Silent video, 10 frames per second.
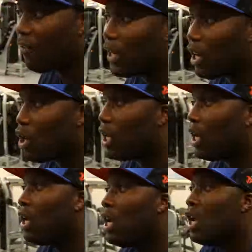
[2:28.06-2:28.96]
I think I got it.
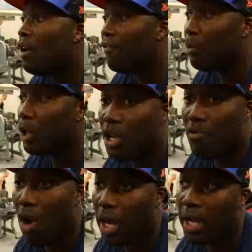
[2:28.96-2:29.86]
I think we got
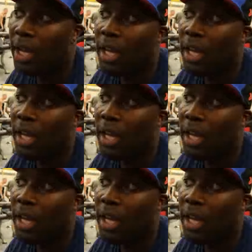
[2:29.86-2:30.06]
it right.